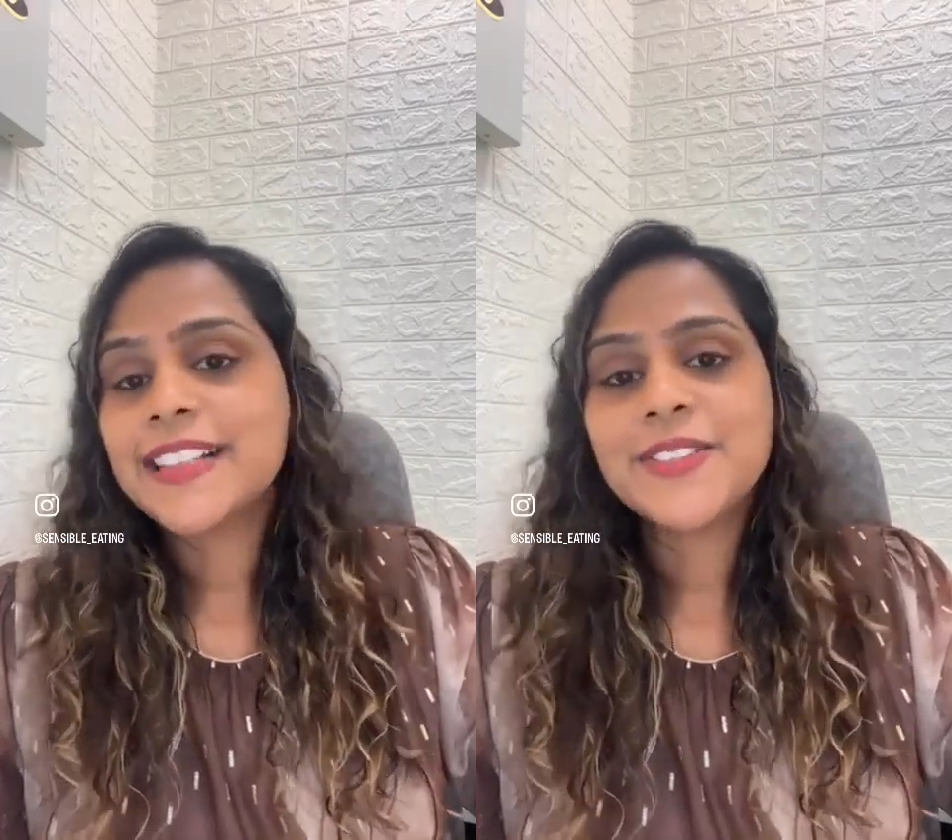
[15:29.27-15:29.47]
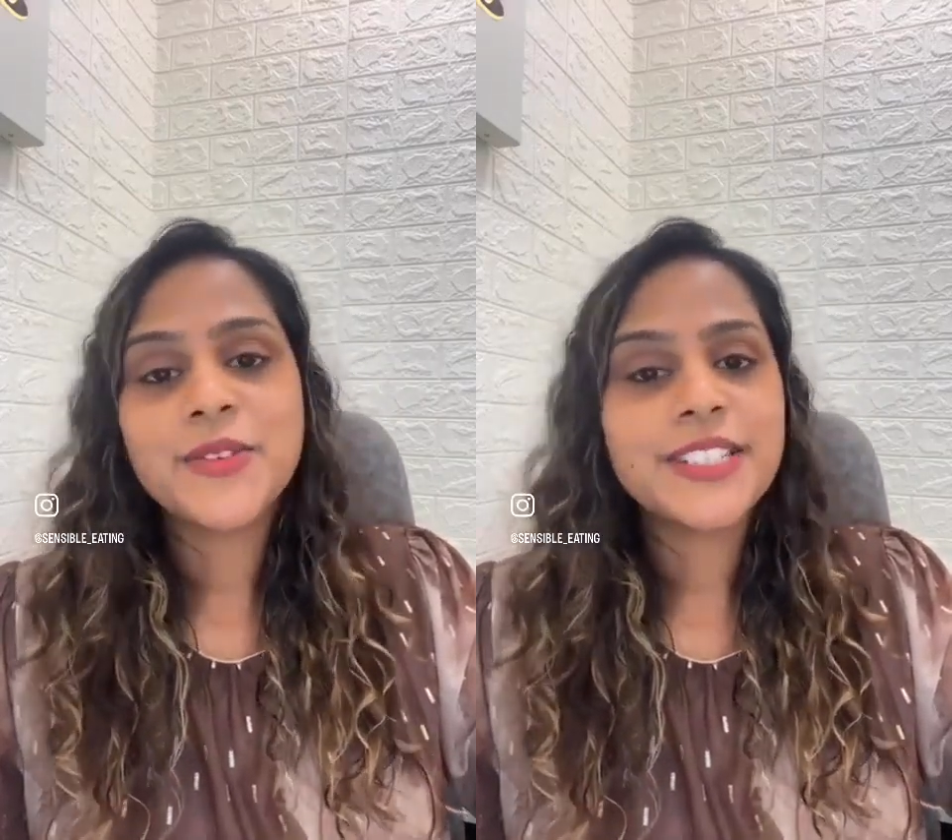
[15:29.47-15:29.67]

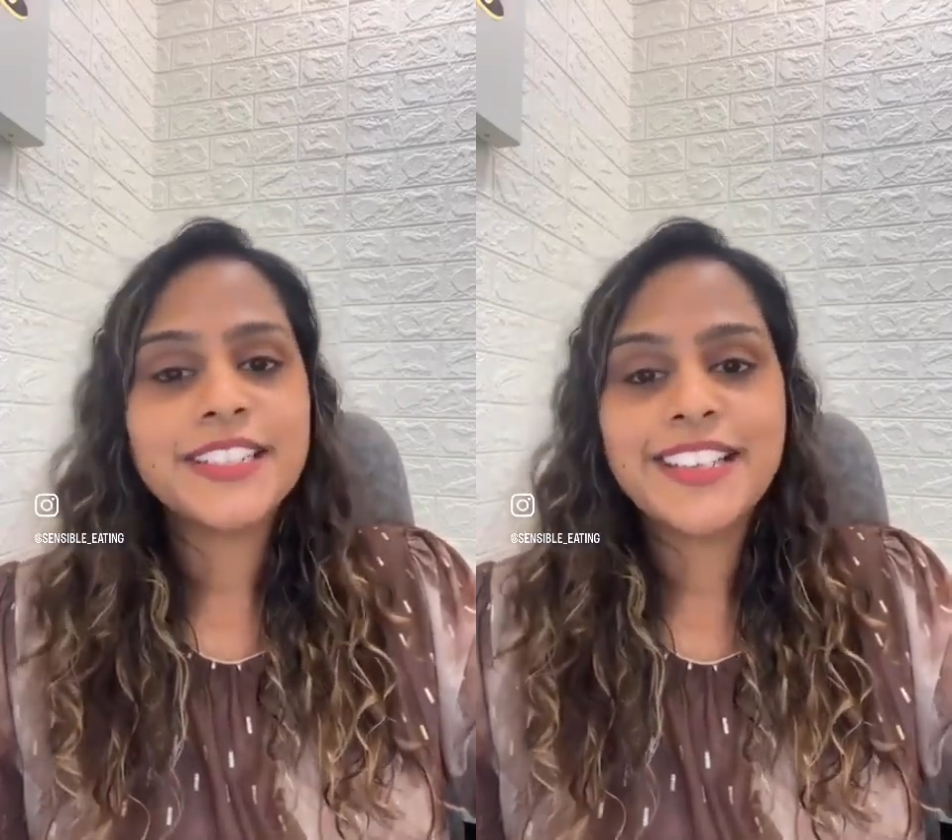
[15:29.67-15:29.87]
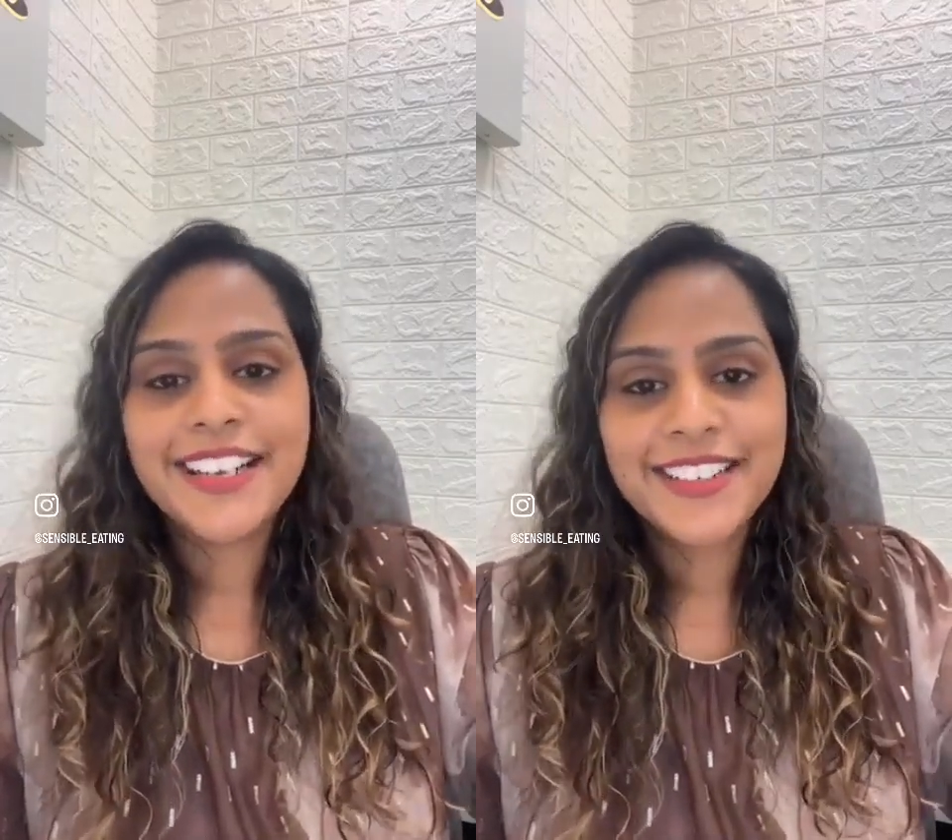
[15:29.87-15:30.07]
So
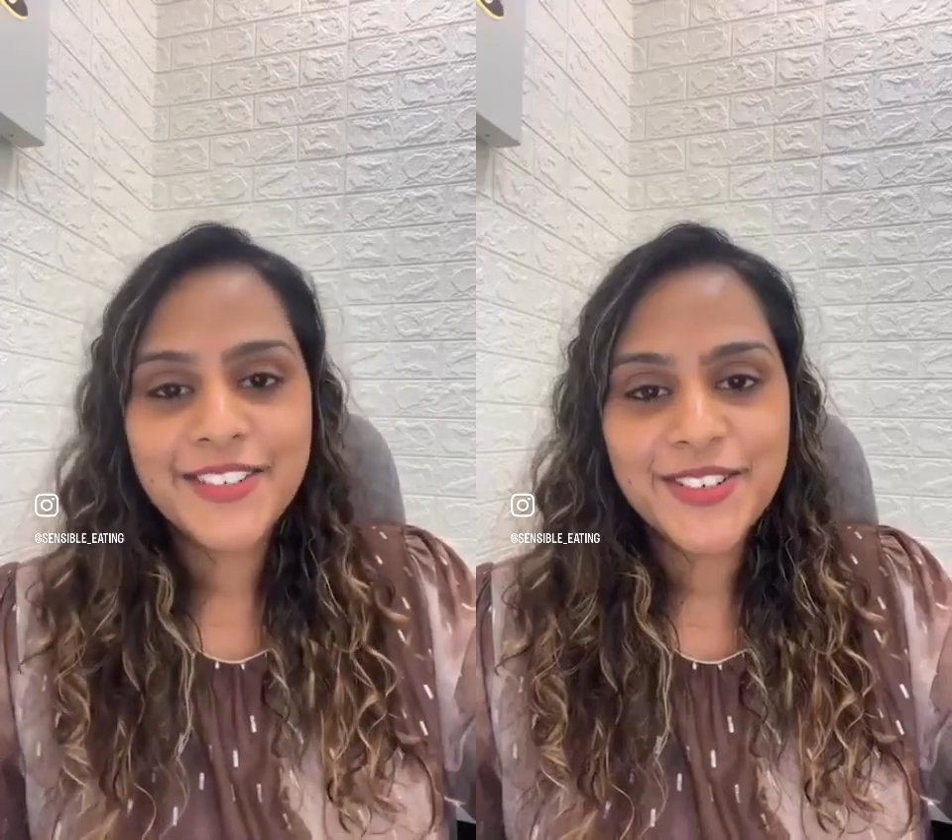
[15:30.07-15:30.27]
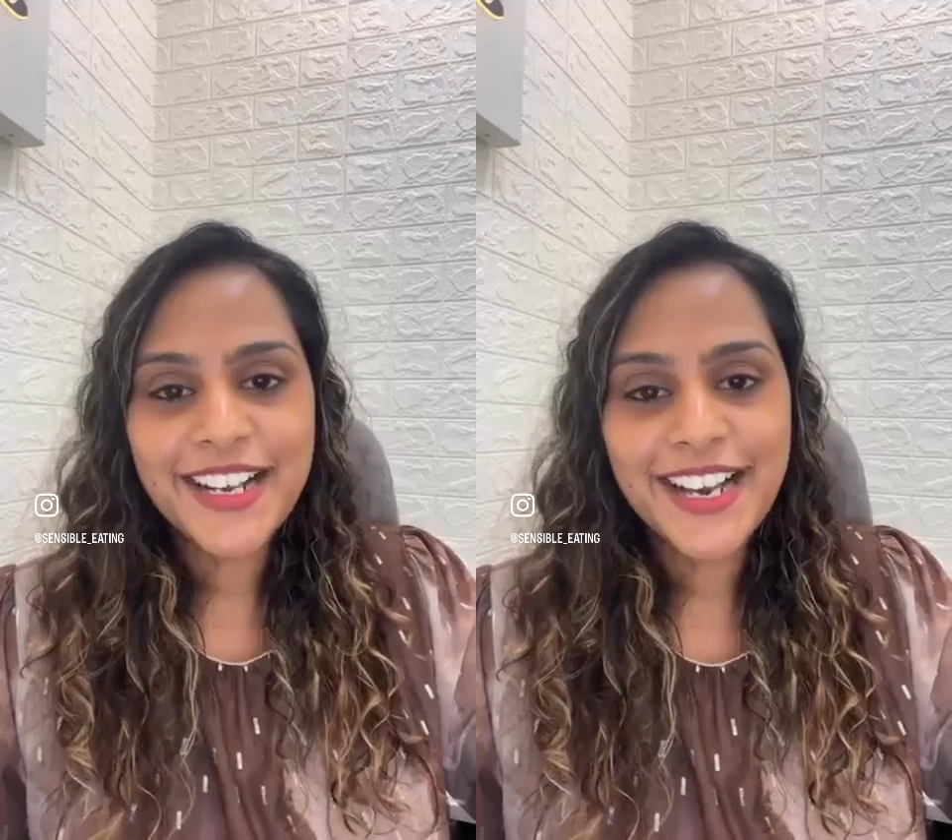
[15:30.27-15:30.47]
till then,
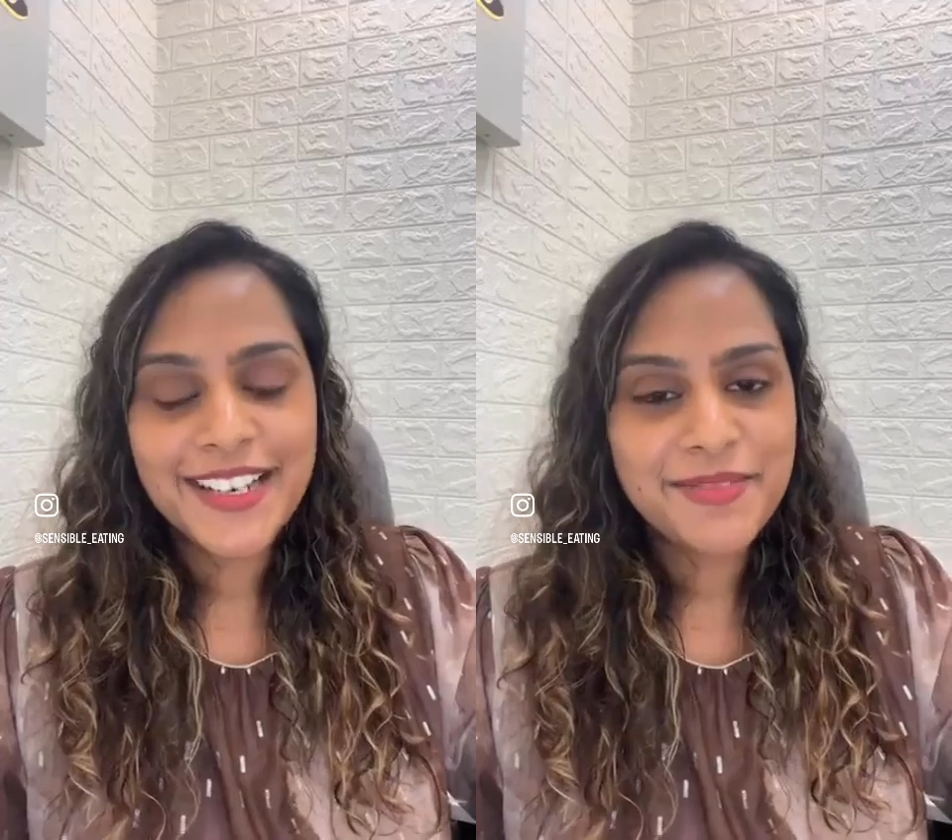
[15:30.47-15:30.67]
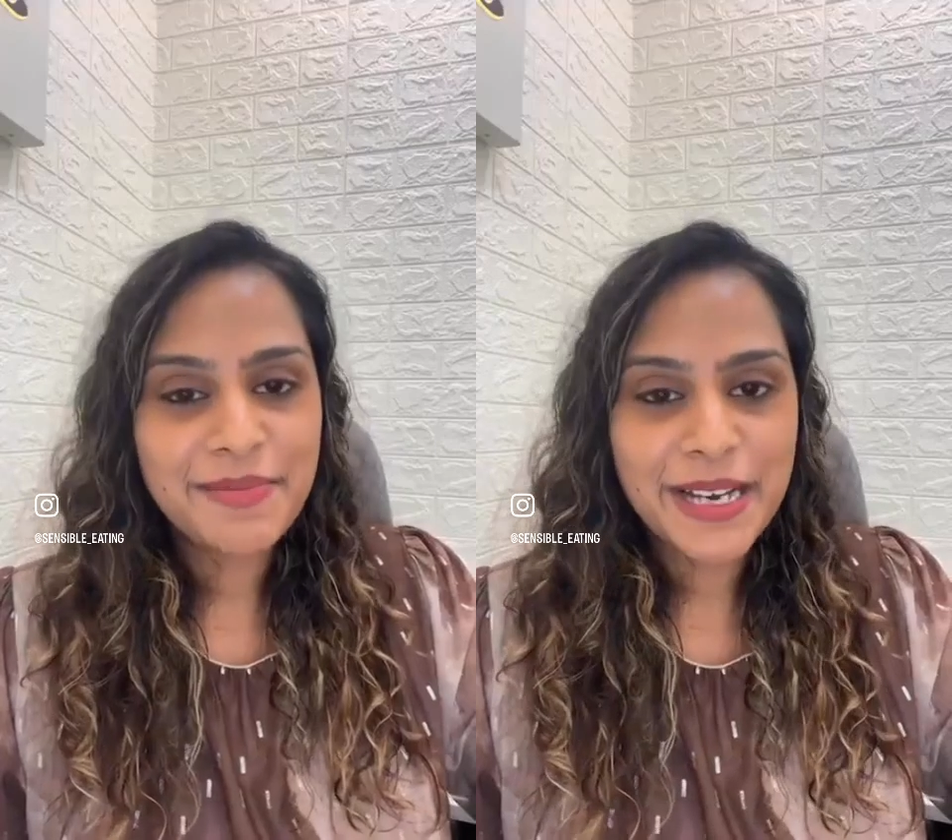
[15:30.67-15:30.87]
good
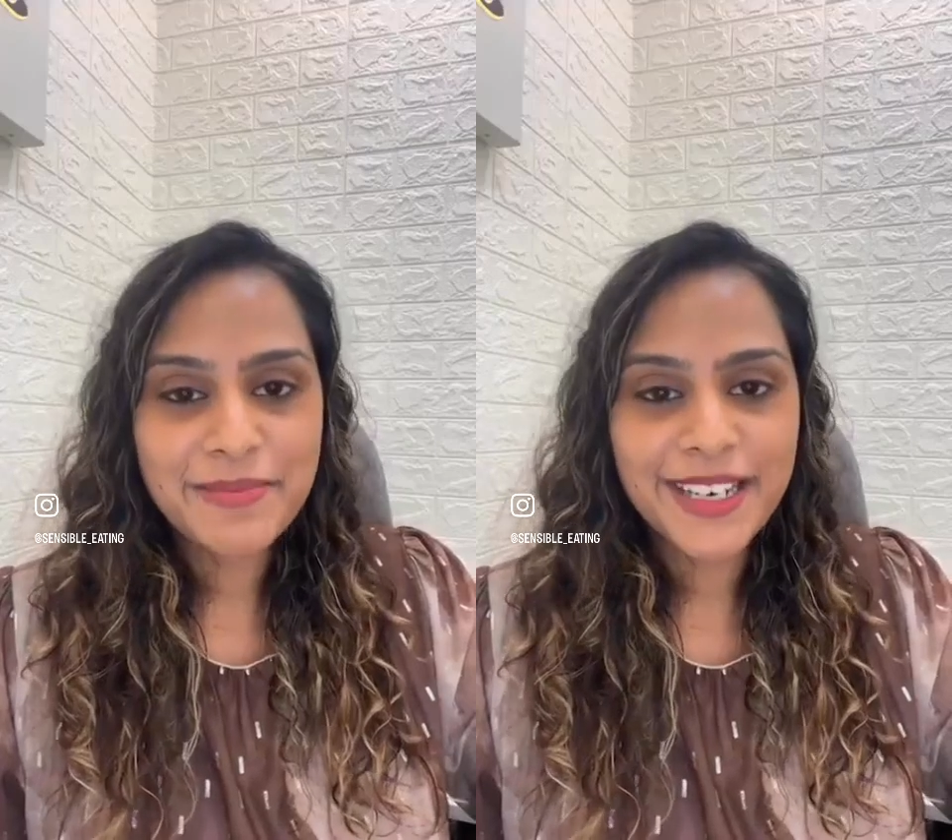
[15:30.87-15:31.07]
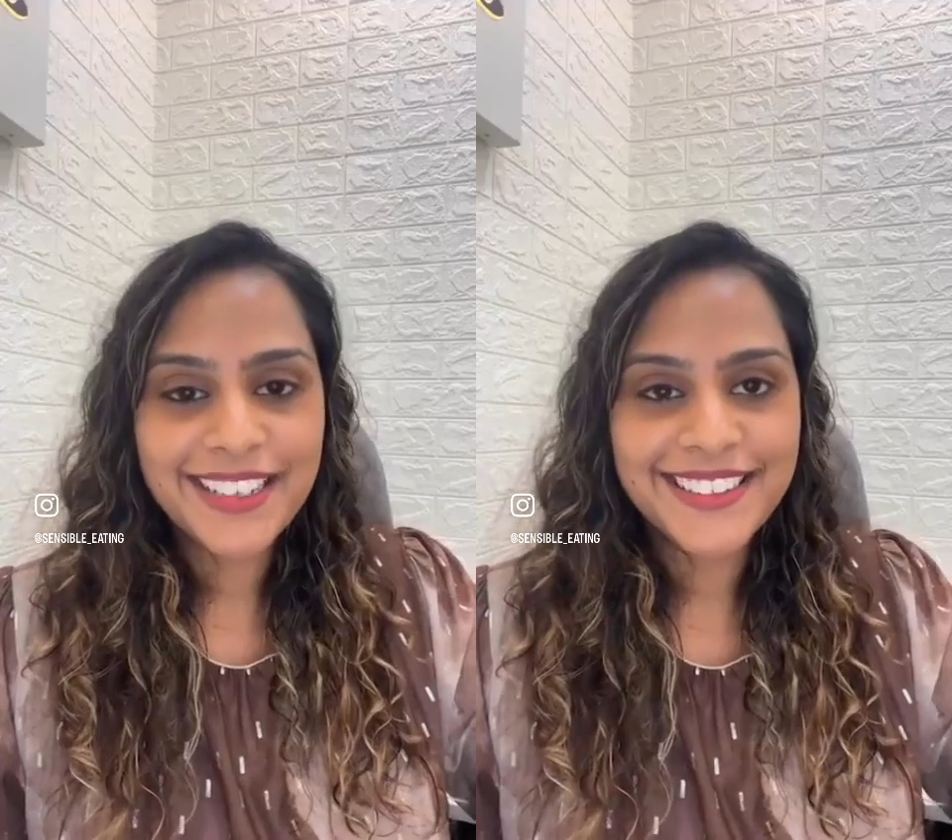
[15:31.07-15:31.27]
night. Bye
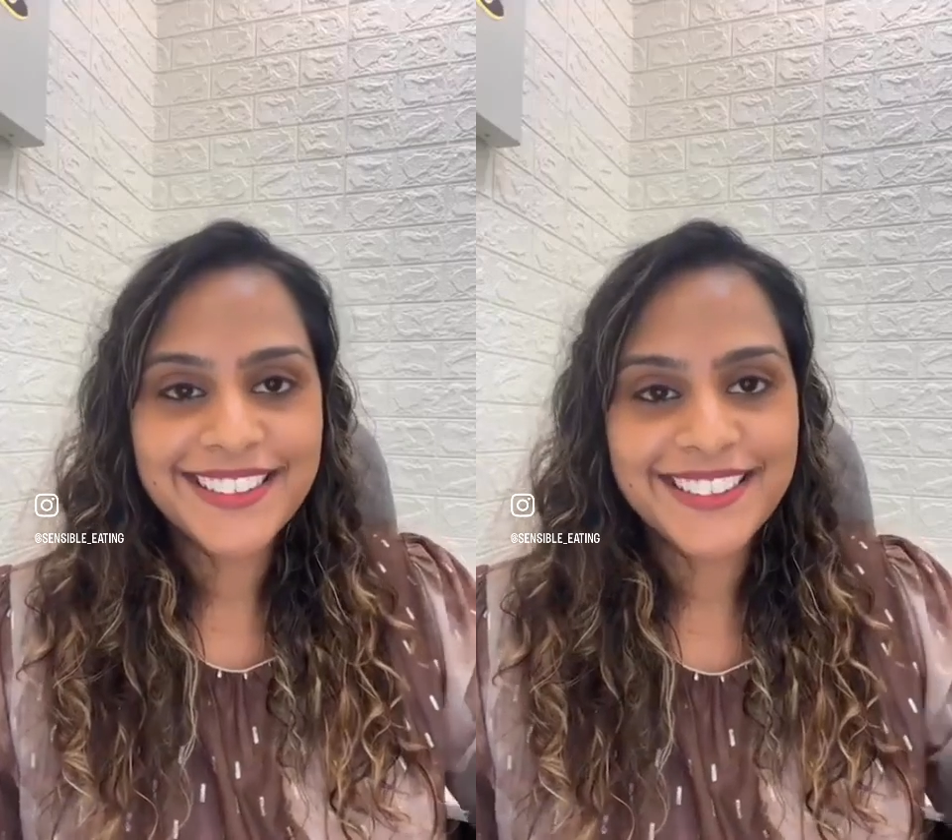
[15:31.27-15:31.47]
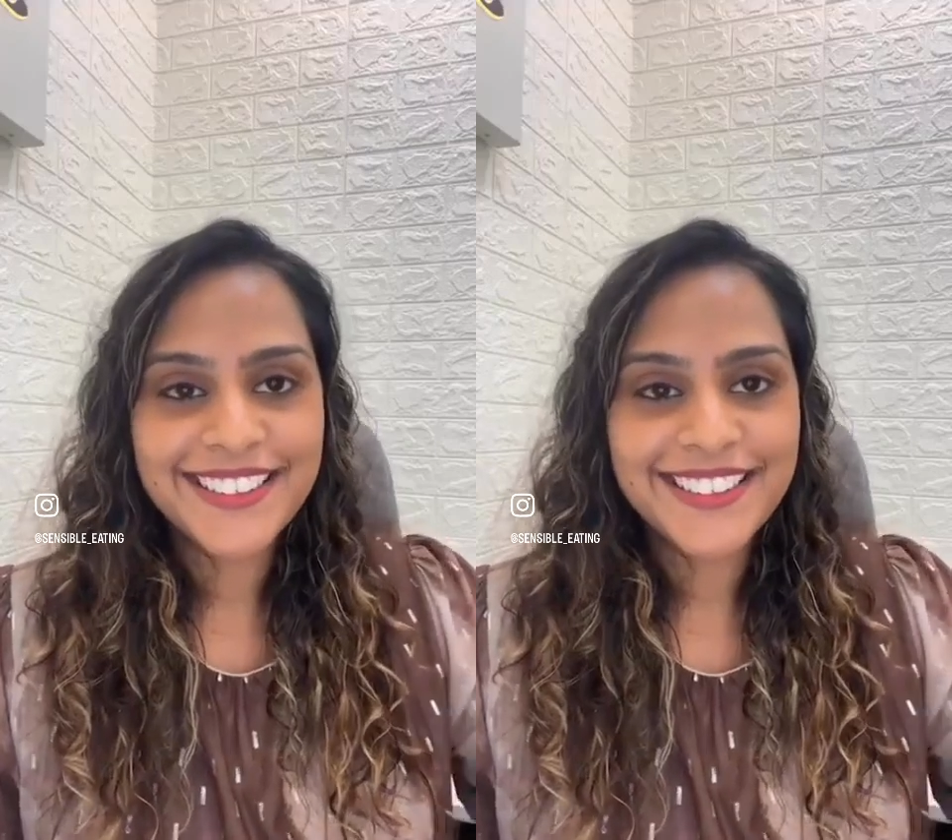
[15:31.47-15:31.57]
bye.